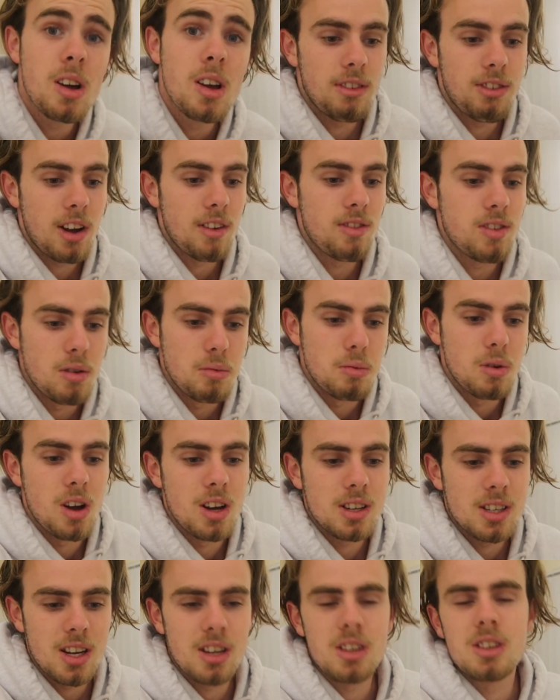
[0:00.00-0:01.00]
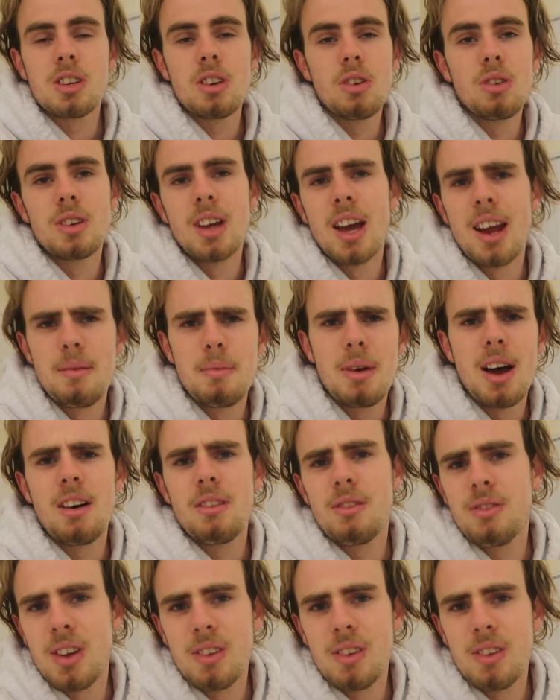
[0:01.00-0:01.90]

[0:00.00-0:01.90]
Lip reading: If I feel worse, I'll still get about